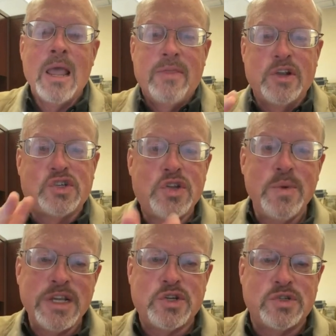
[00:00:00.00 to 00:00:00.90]
There's two
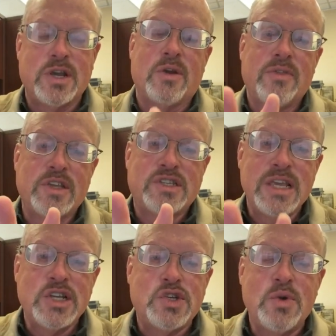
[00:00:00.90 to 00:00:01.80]
issues here. There's the
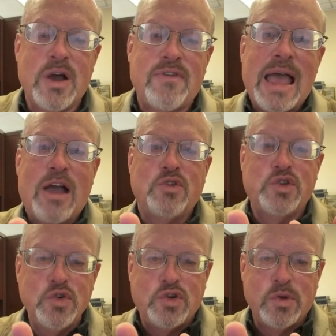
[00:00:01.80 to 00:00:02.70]
issue of how
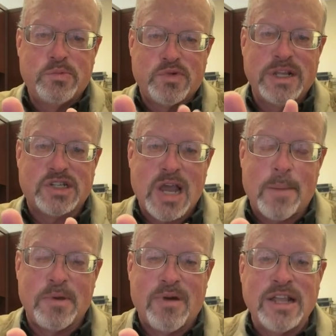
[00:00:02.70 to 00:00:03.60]
YouTube treats
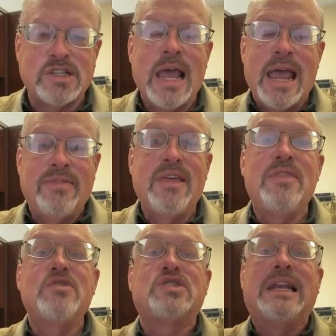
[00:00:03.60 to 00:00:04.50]
copyrights, and then
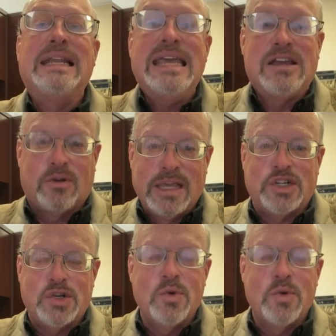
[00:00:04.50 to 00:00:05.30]
there's the legal issue.